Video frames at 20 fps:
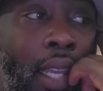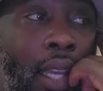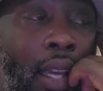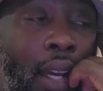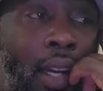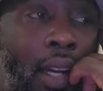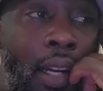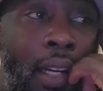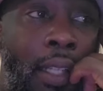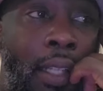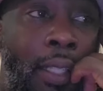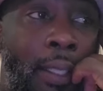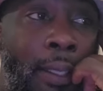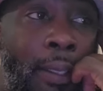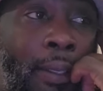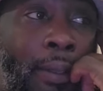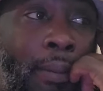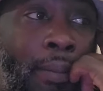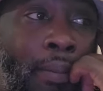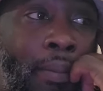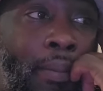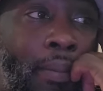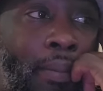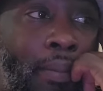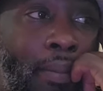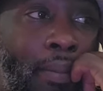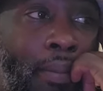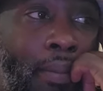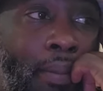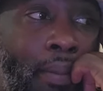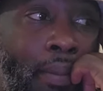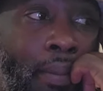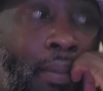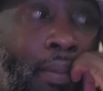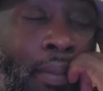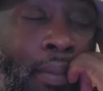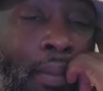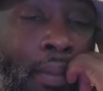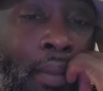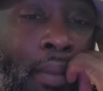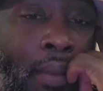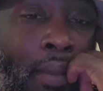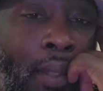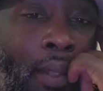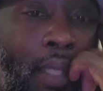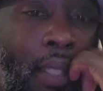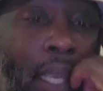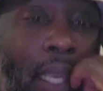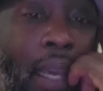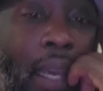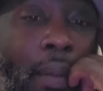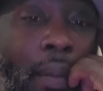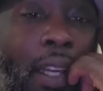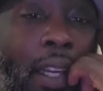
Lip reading: Um, Cam